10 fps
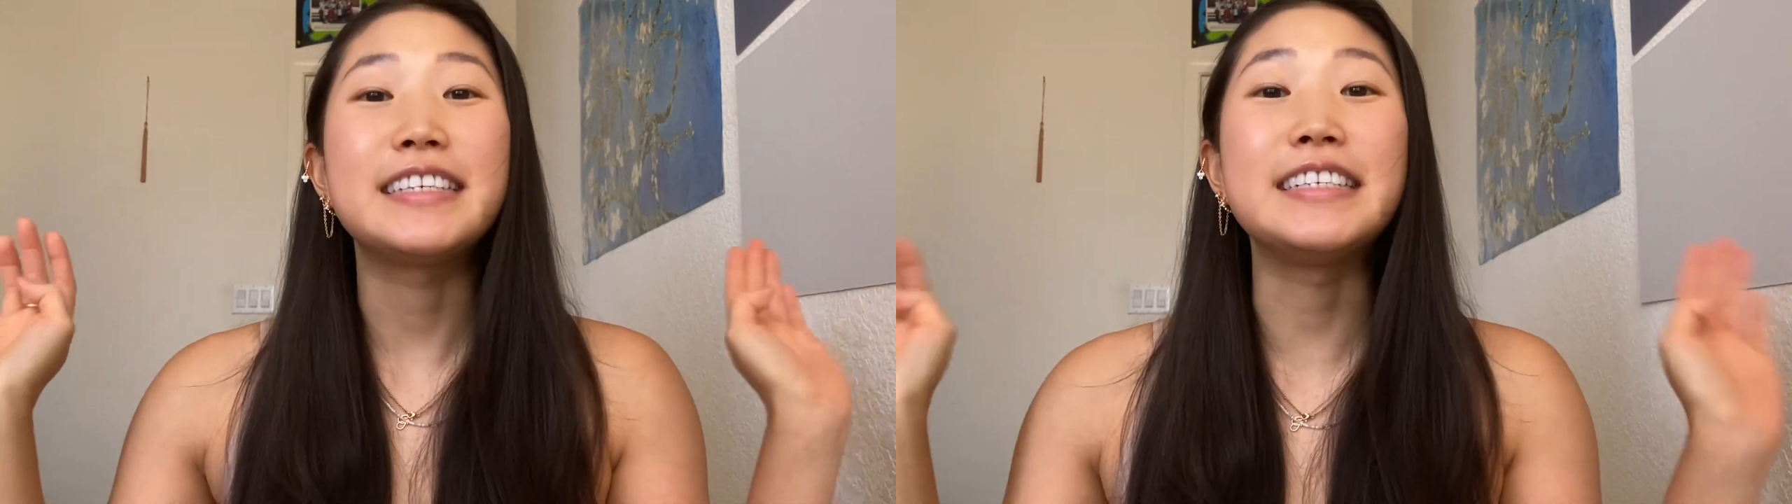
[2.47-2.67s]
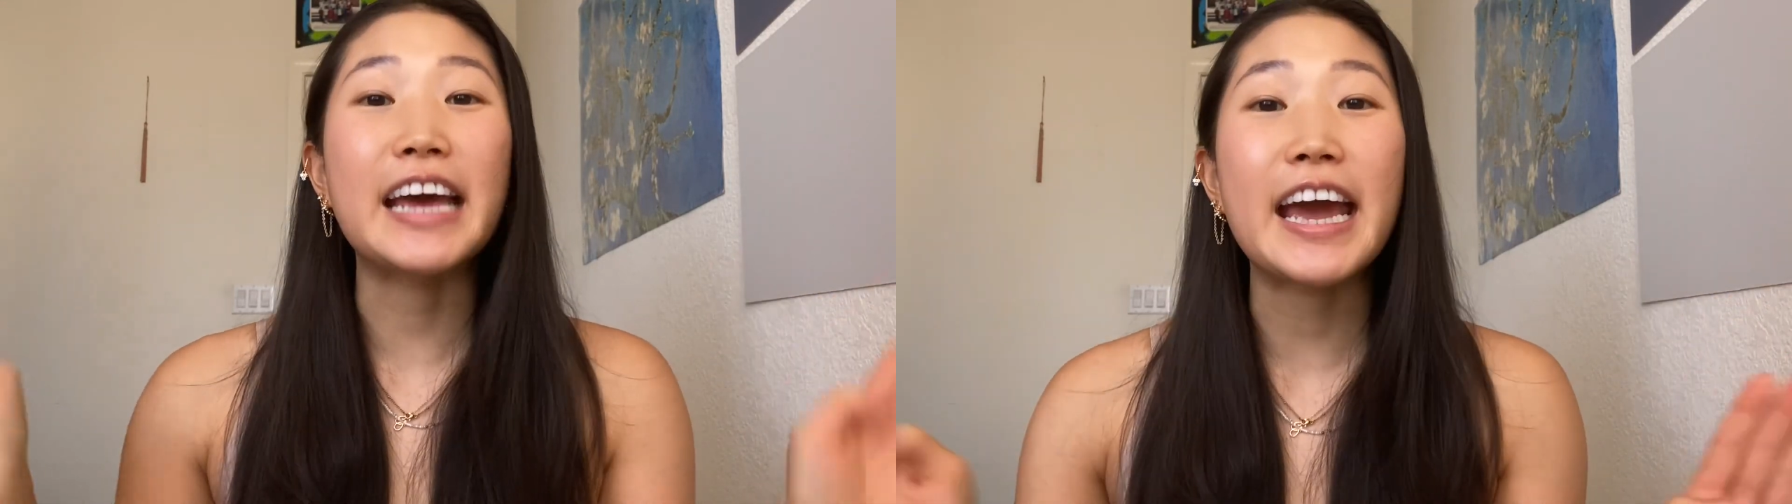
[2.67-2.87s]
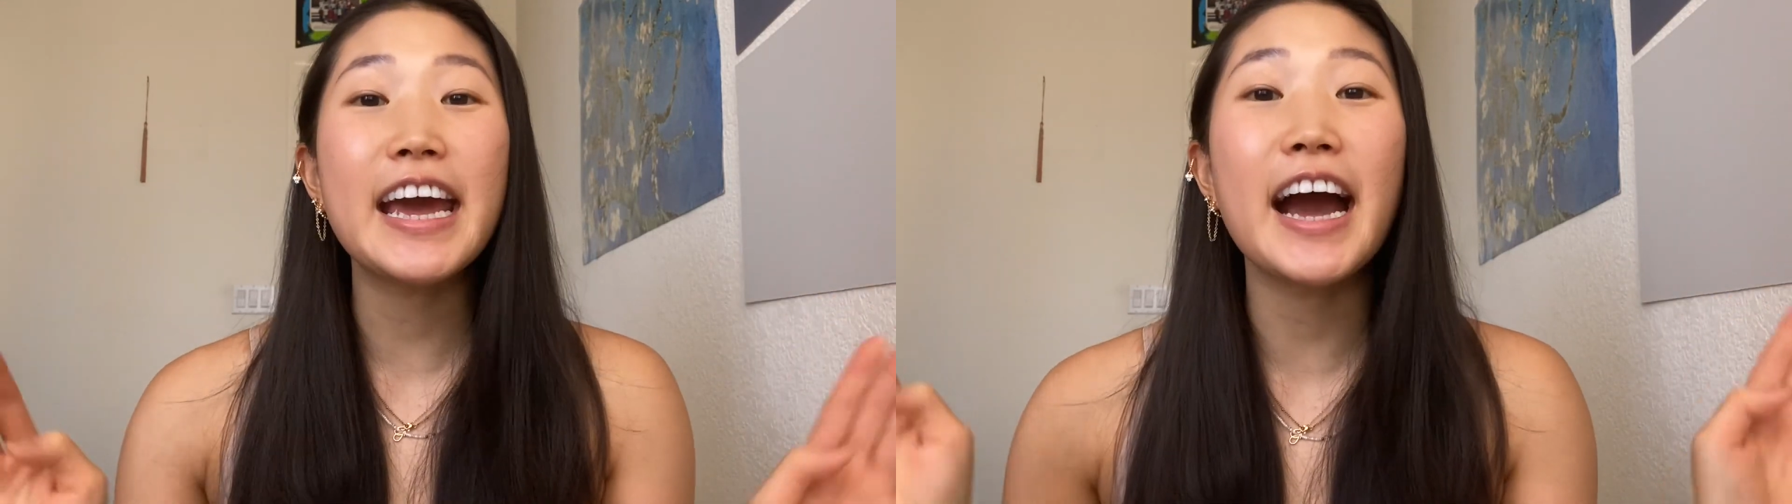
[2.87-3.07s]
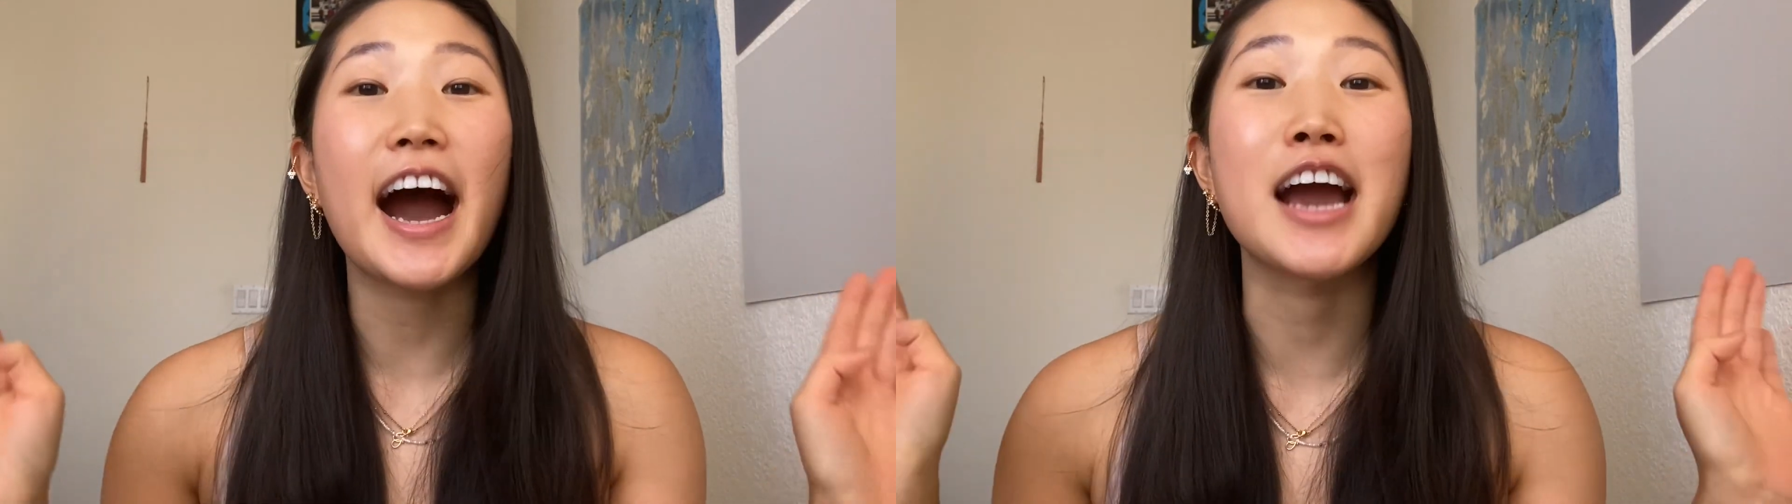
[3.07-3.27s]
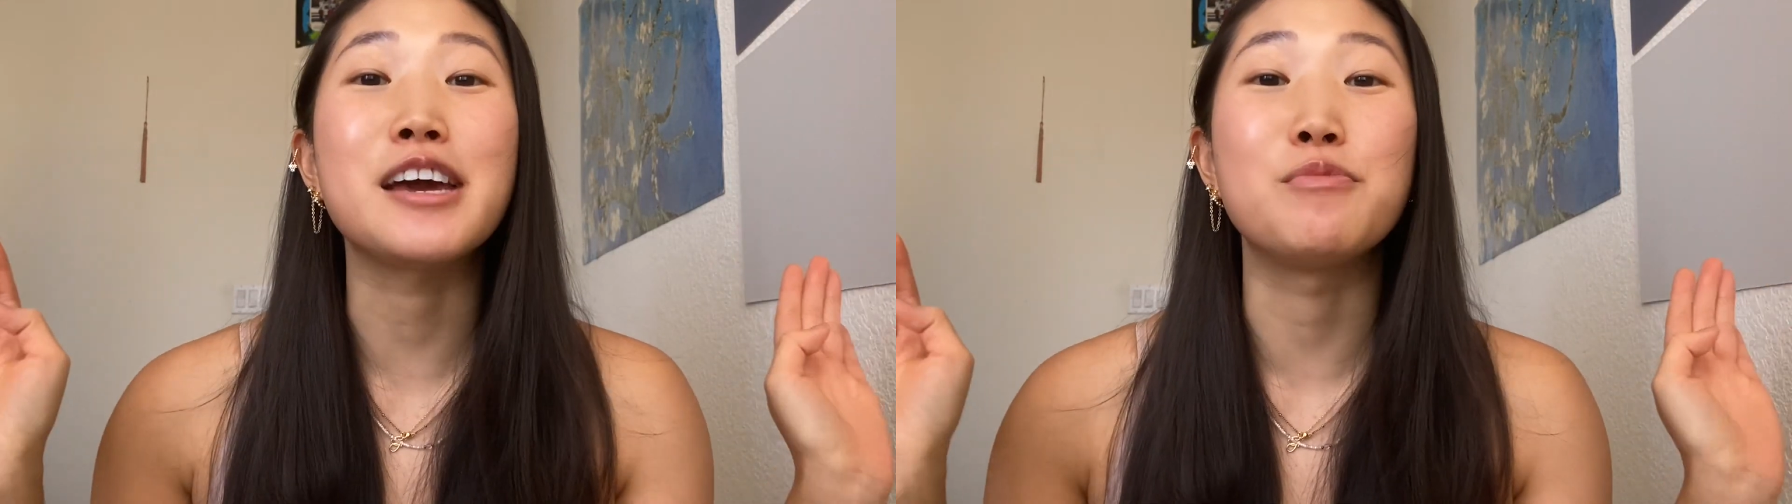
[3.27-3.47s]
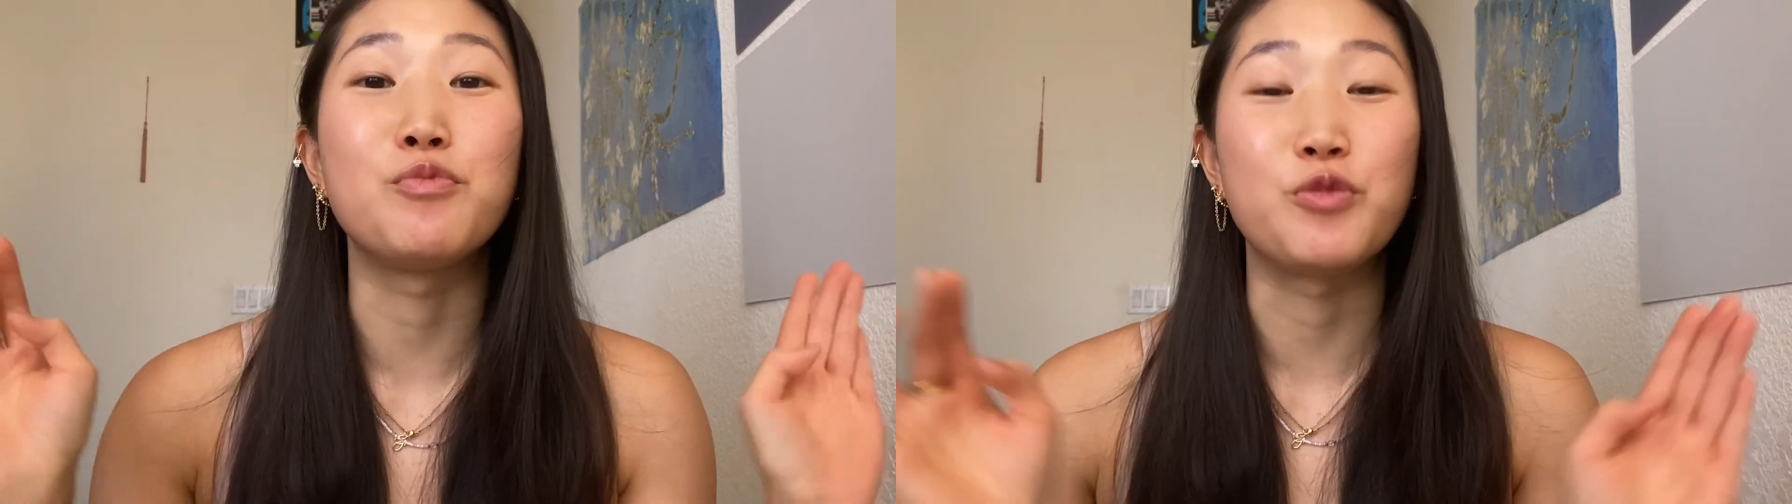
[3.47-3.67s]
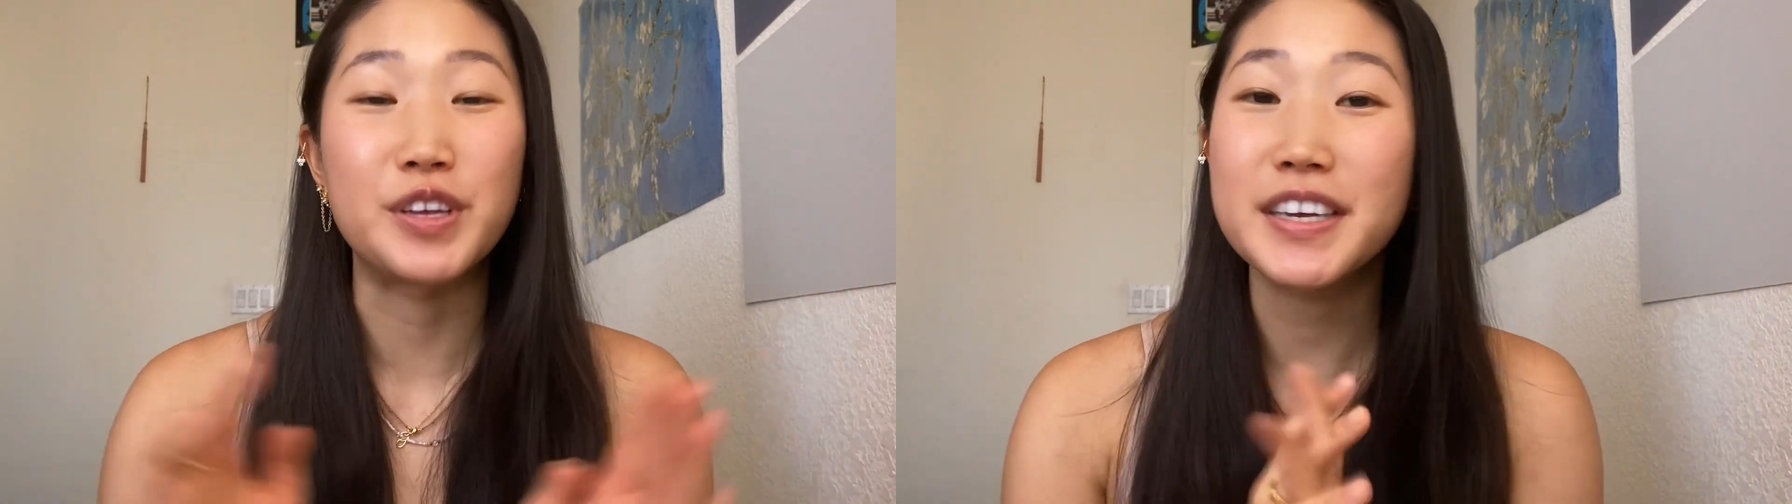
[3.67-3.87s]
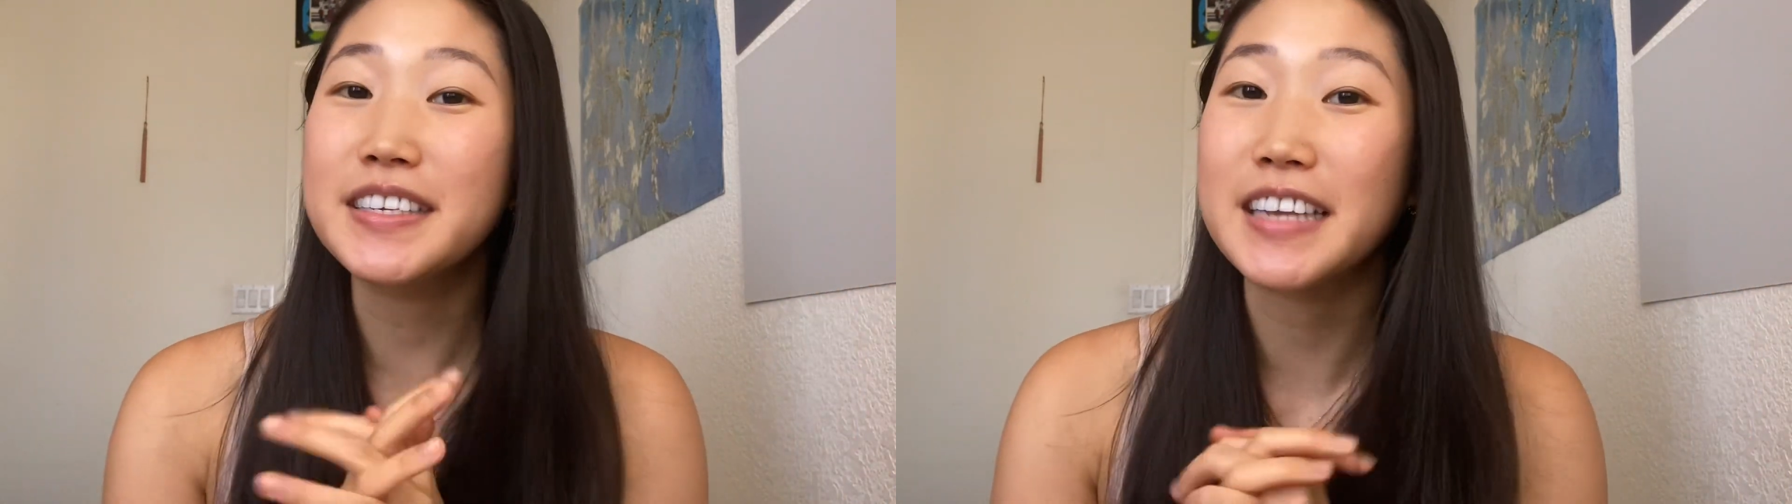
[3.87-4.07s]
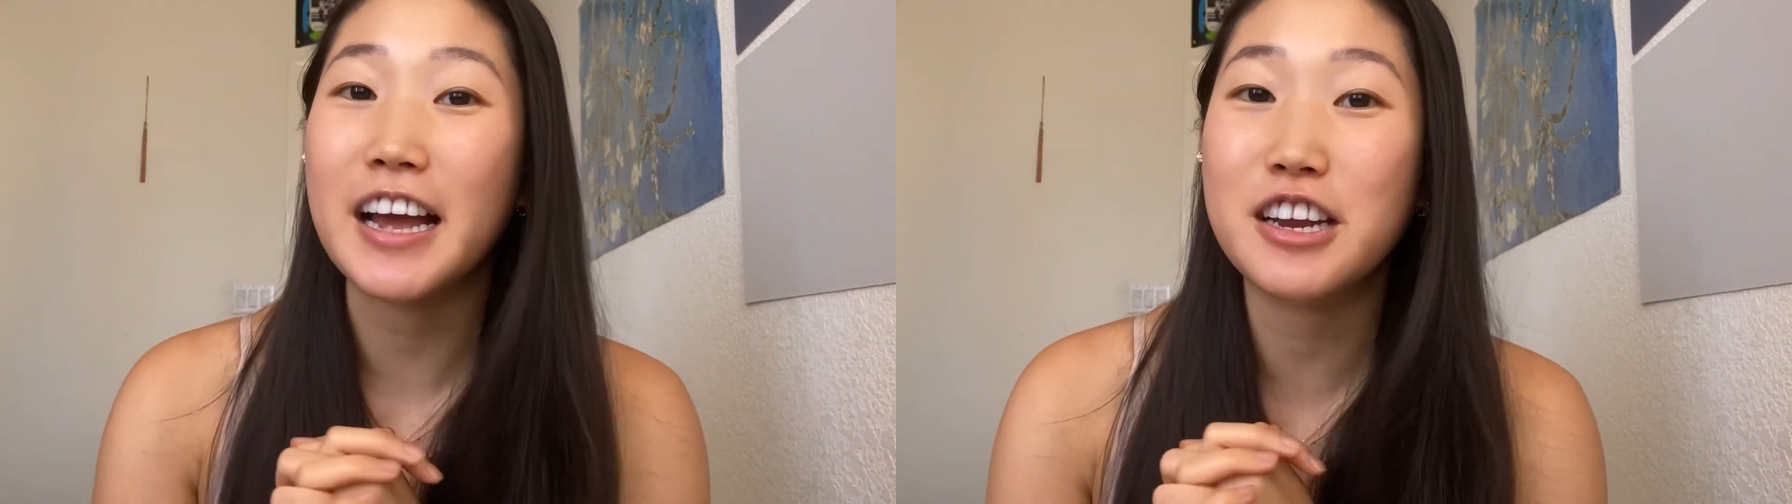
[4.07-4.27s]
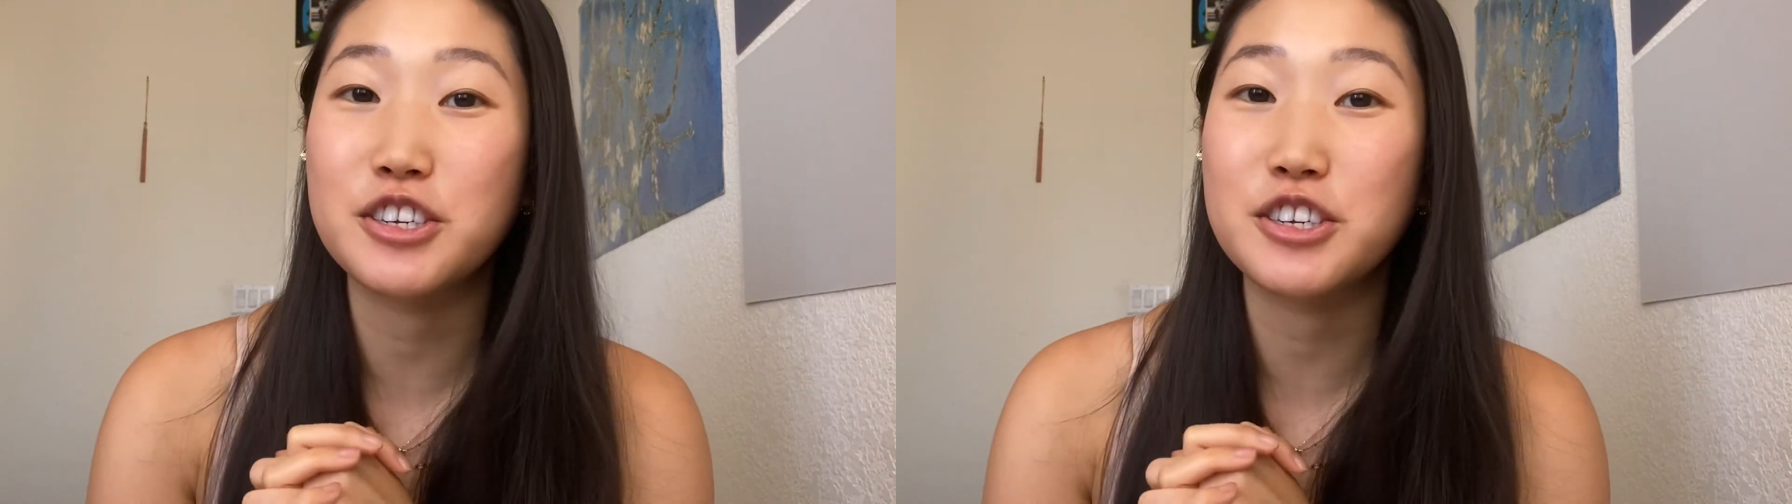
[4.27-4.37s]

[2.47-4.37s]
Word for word: Today, I am really excited